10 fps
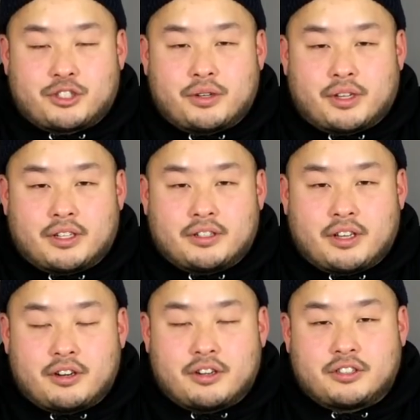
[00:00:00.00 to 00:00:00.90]
tuning in
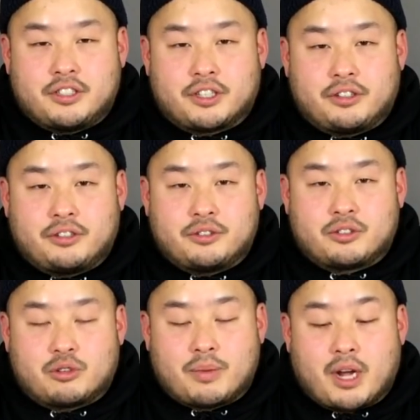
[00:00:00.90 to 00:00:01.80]
here to Sneaker
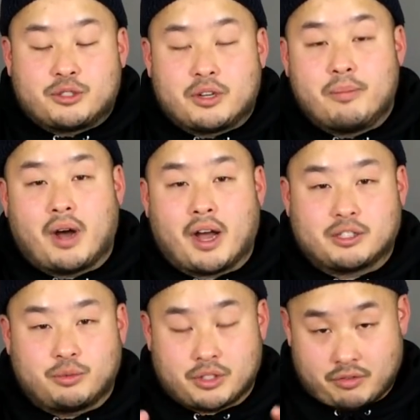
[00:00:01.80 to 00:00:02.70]
News. We're about to
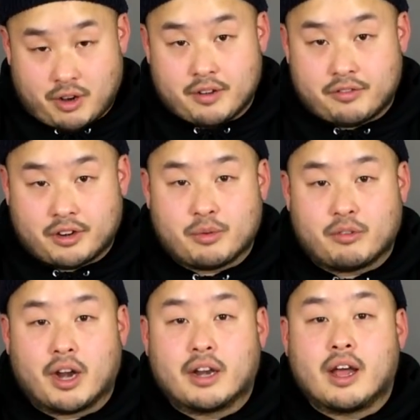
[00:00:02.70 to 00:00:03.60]
unbox what's right in front of me
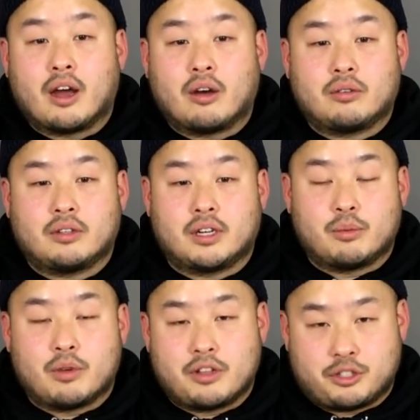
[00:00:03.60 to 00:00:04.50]
right now.
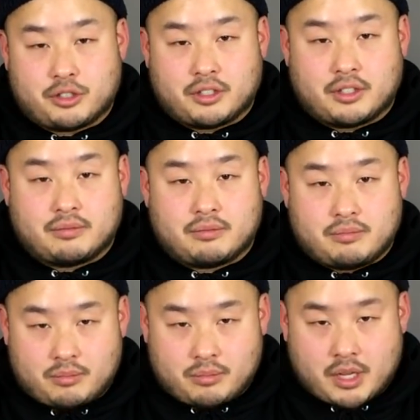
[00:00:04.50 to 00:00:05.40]
As you can
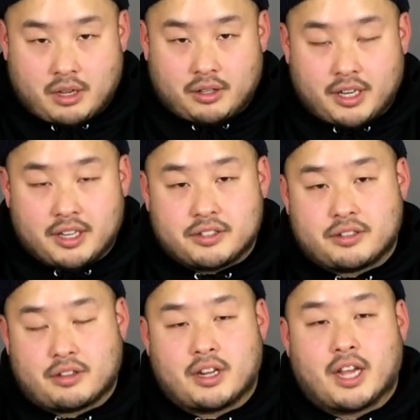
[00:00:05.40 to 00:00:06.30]
tell, it is
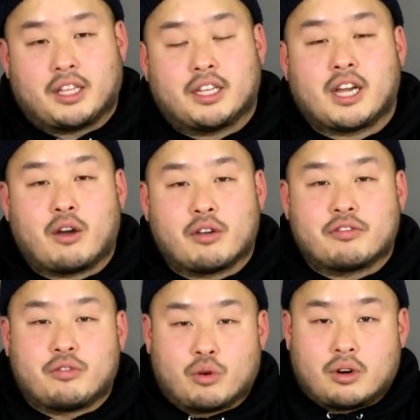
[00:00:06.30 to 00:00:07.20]
the Nike Kyrie
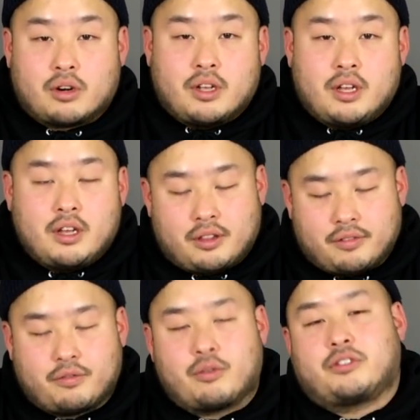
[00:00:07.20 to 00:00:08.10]
4, the
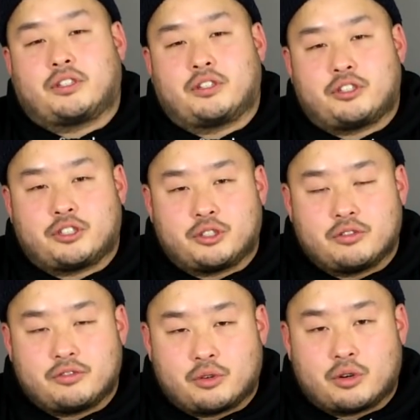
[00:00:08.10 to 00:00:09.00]
4th signature shoe
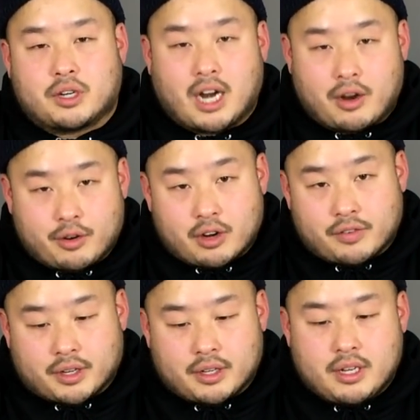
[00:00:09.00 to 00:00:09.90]
for Kyrie
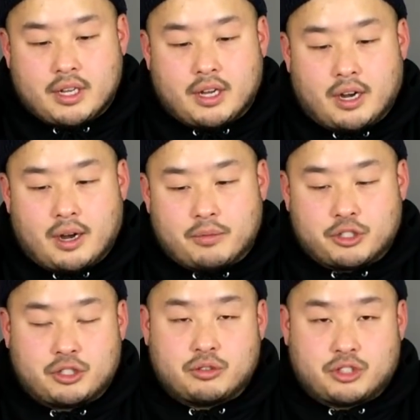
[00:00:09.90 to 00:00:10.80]
Irving. The
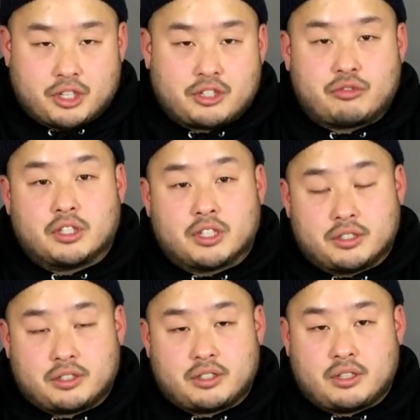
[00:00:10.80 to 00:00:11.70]
shoe just
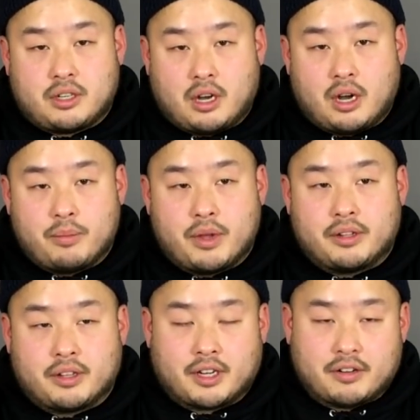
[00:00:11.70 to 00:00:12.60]
released
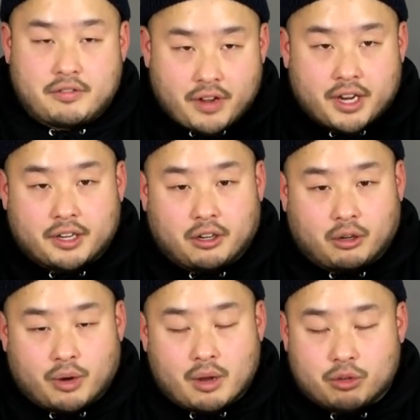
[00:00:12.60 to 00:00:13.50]
in the confetti
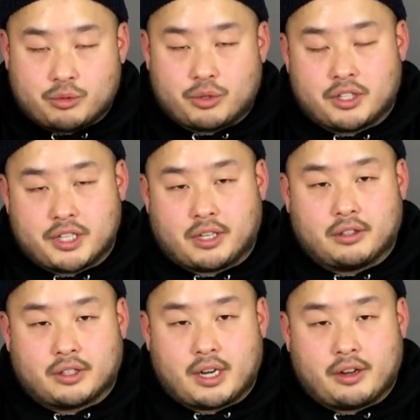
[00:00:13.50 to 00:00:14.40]
colorway, which we're going to take a
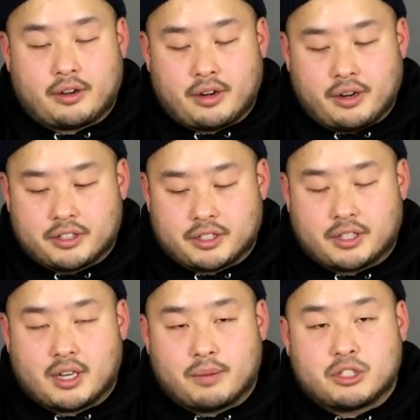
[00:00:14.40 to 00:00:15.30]
look at here, and it's going
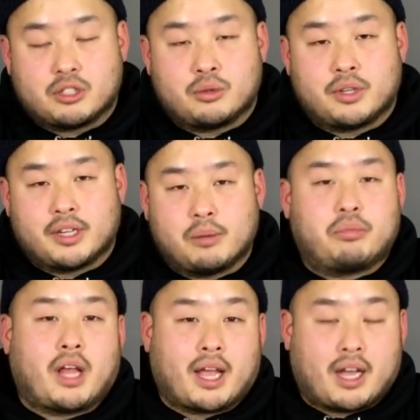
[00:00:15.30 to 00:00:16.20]
to come soon in a
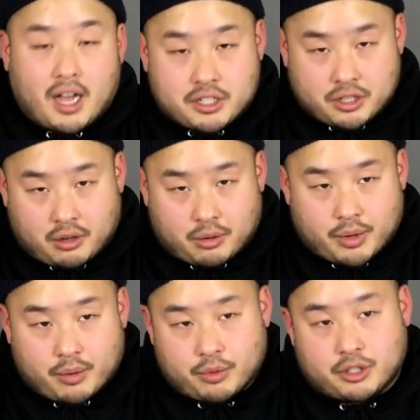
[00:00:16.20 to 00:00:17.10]
black ice
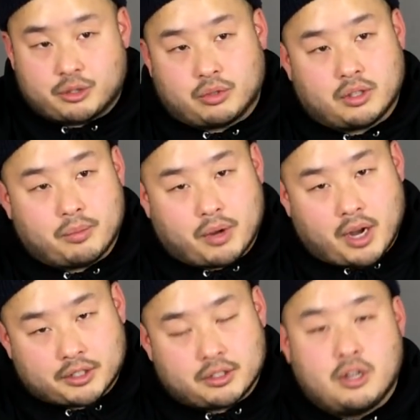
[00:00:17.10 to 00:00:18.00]
colorway, which we'll
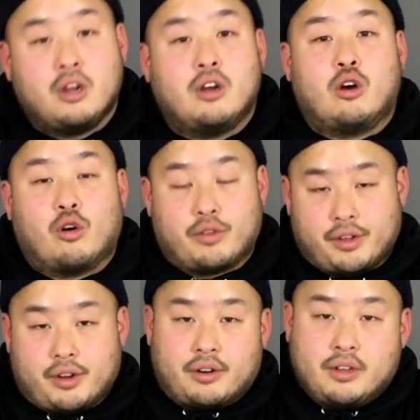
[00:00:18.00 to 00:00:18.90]
unbox over
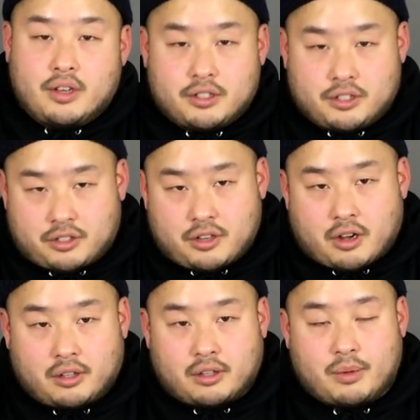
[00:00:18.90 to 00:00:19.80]
here. Just to
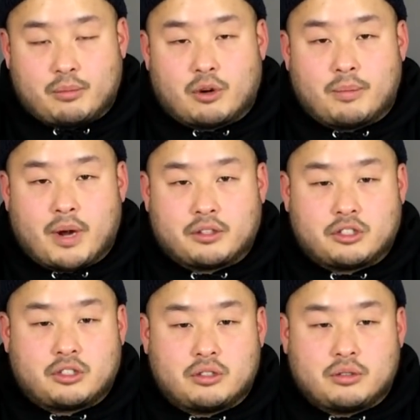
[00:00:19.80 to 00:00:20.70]
talk a little bit more about the
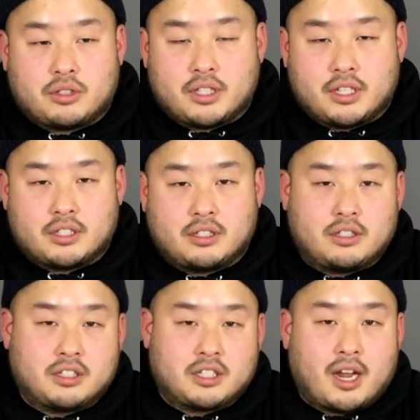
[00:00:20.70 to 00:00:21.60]
shoes, it is
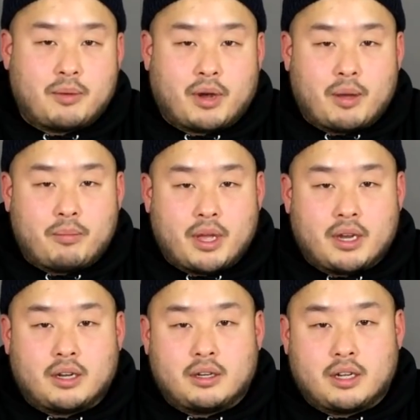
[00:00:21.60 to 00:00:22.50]
designed by
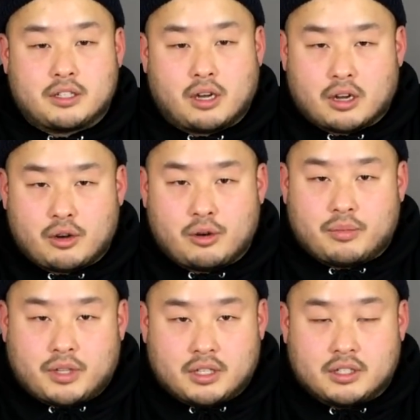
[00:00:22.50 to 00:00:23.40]
Ben
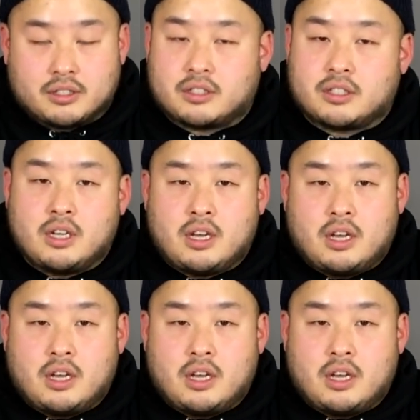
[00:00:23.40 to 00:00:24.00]
Netankom. He is